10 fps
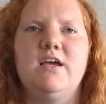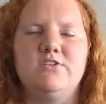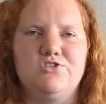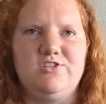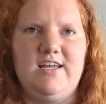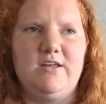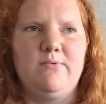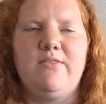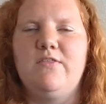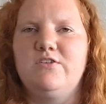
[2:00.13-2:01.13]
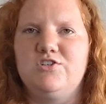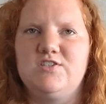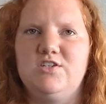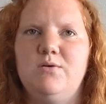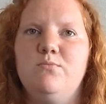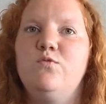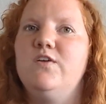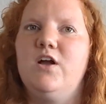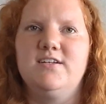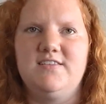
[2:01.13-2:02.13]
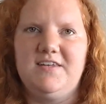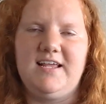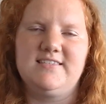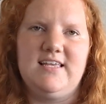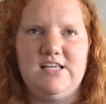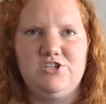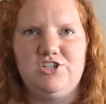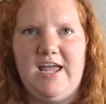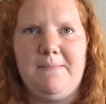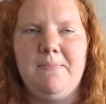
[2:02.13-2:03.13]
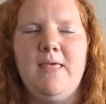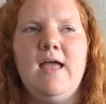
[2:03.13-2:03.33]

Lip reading: understand it rather than just moving on to the next thing each day.